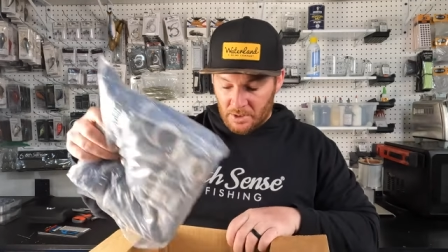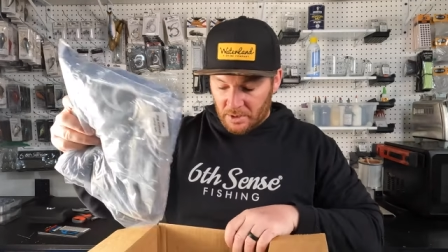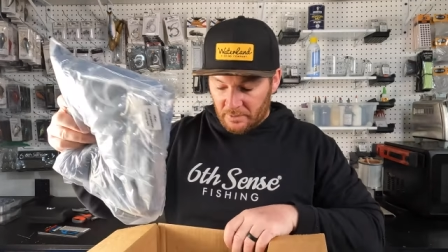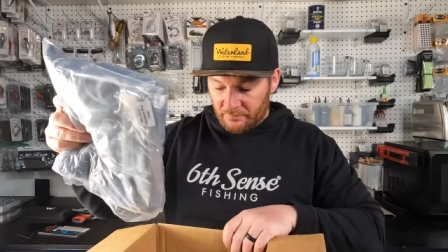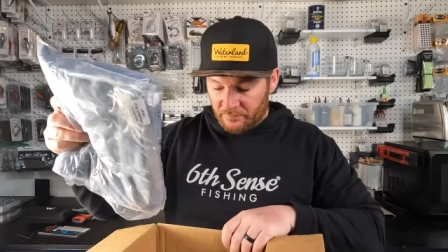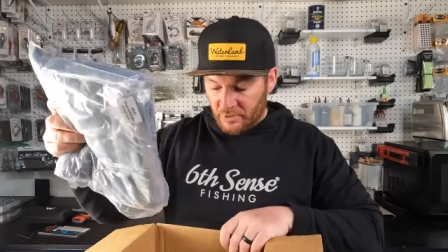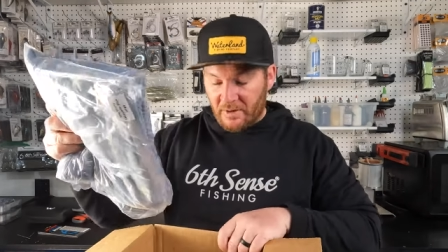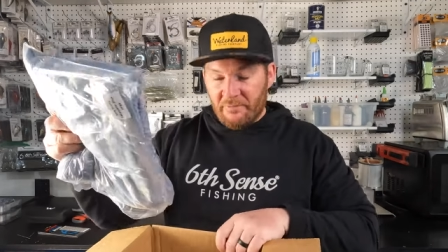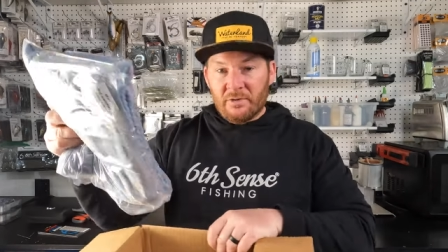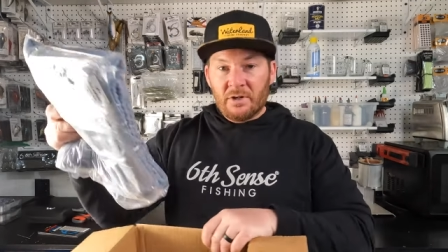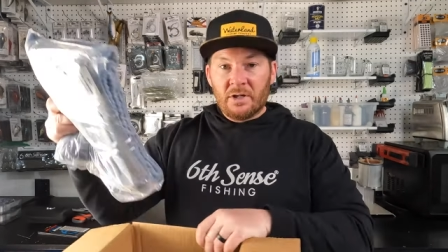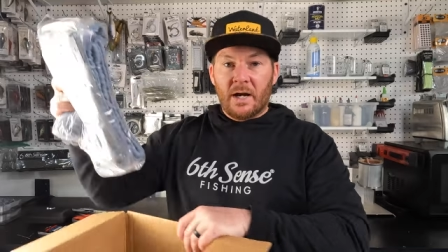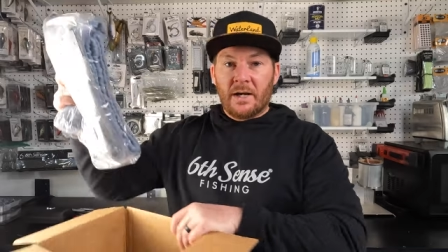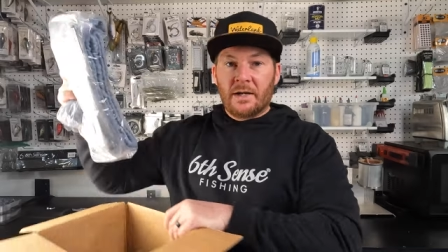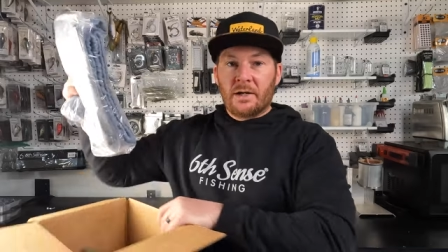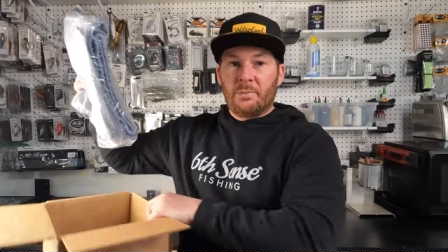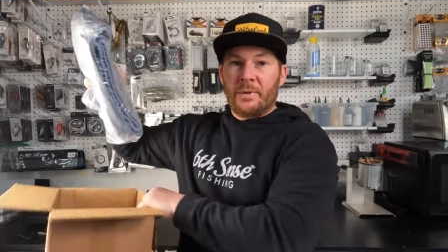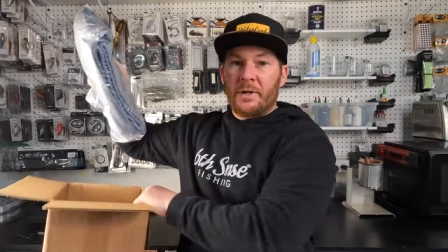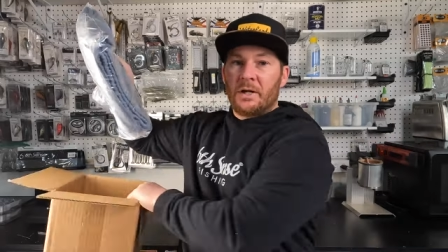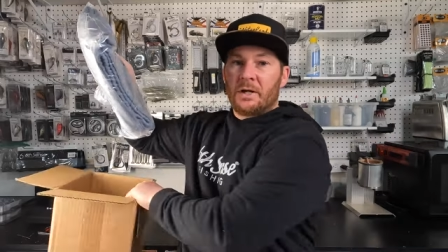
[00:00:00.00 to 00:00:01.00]
If you haven't
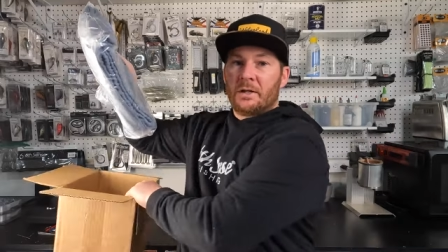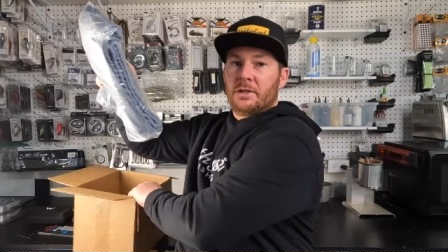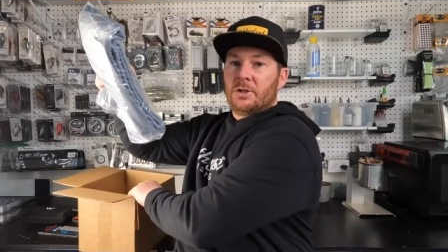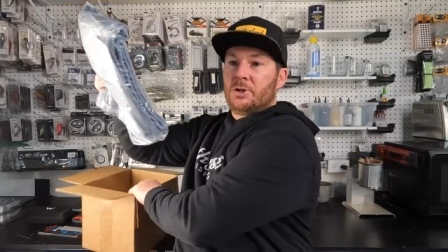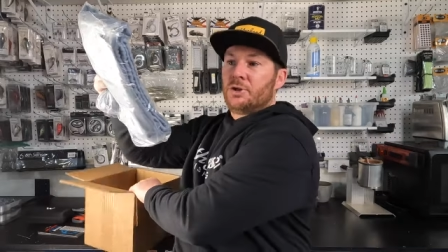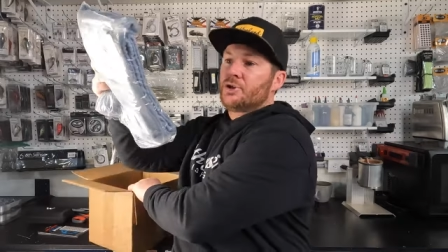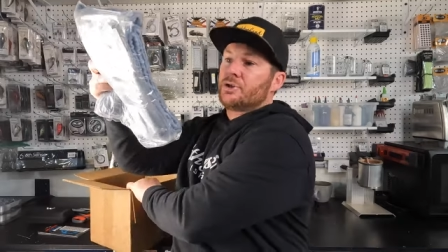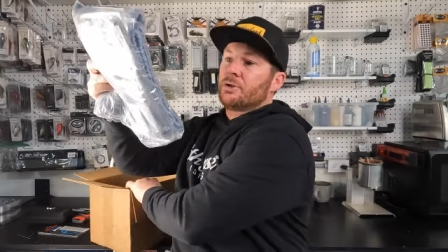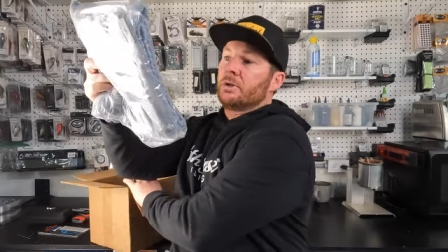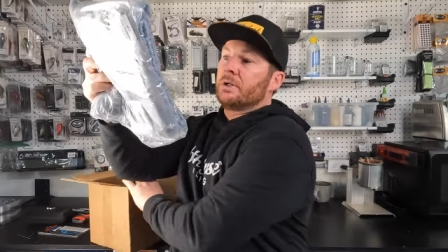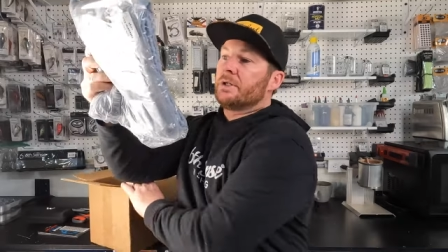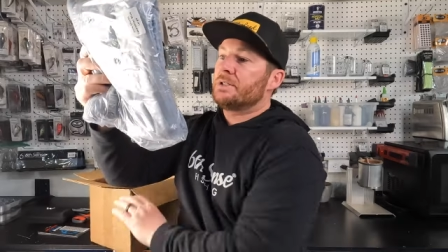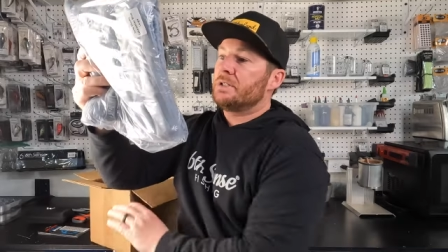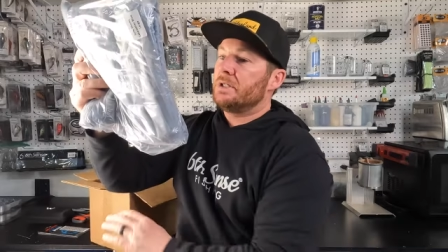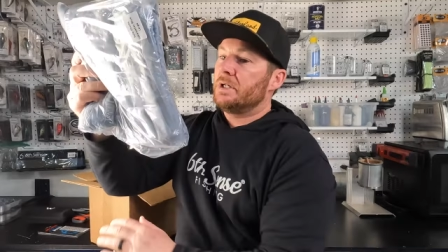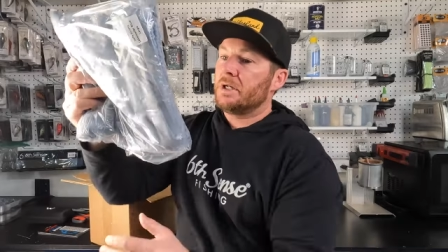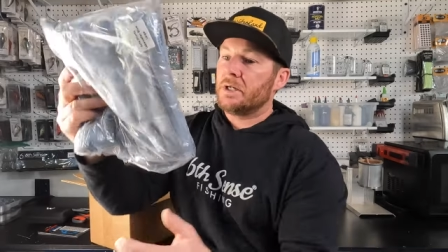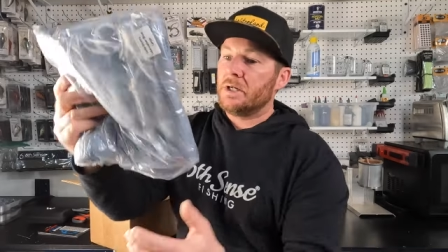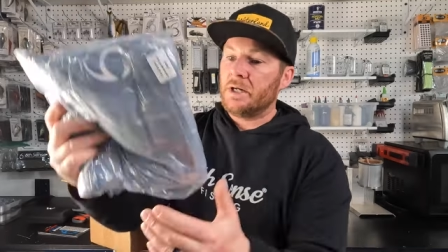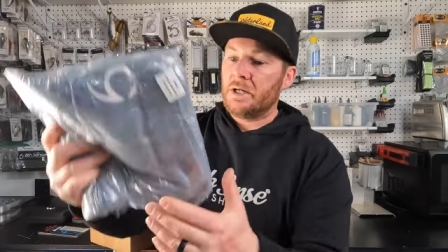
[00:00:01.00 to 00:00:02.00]
gotten a pair of these shorts
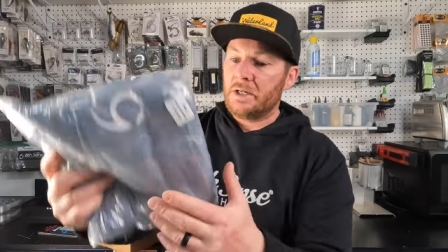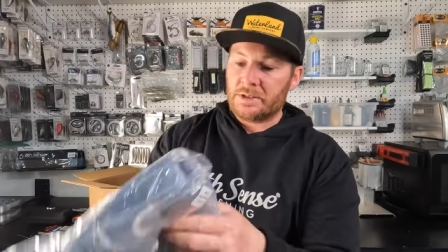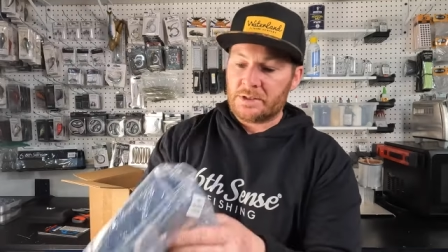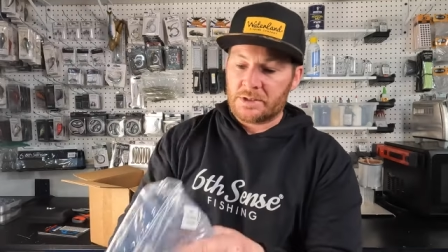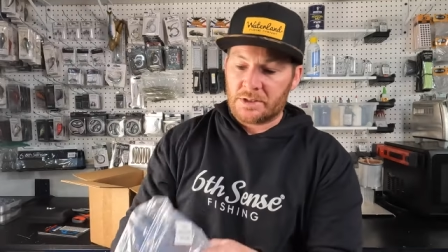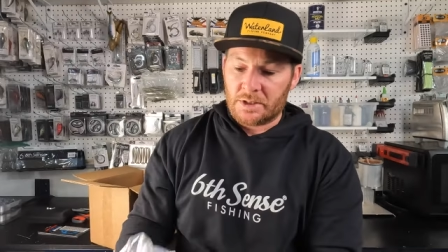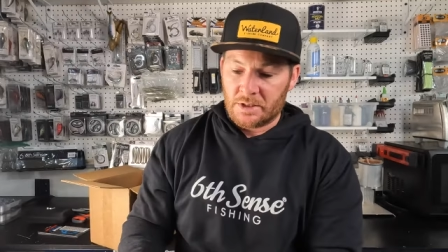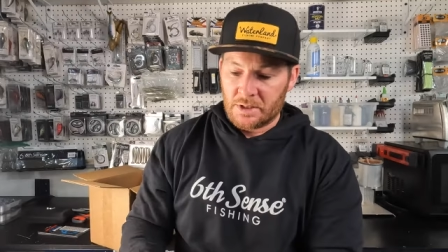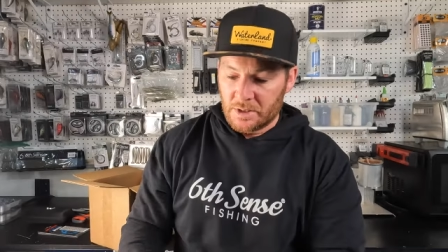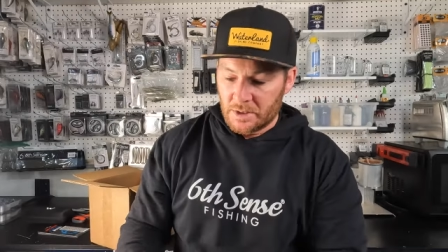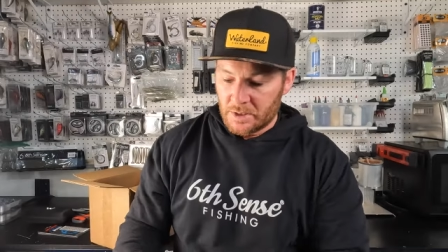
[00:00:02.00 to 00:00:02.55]
yet, guys,